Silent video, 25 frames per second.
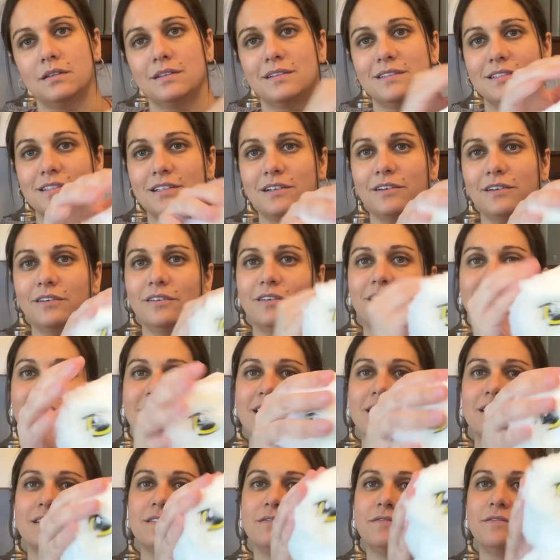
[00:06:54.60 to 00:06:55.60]
So
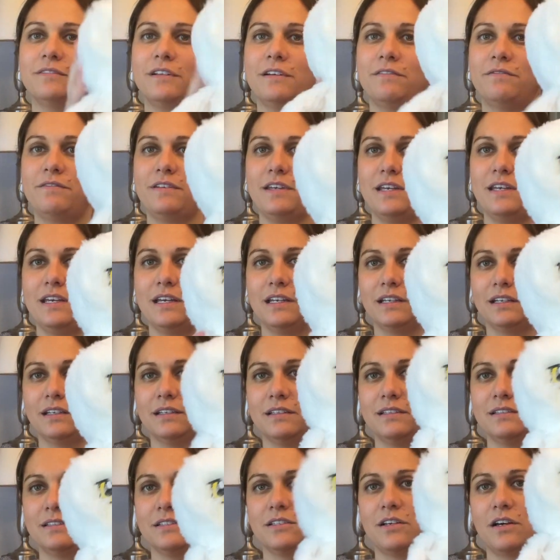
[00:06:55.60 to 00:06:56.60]
he's fluffy and
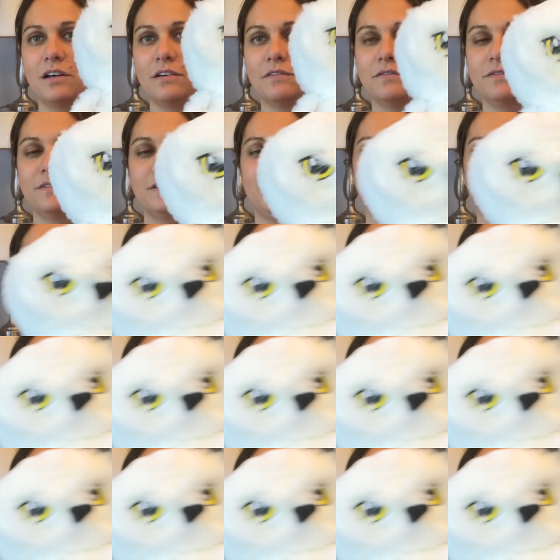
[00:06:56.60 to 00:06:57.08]
soft.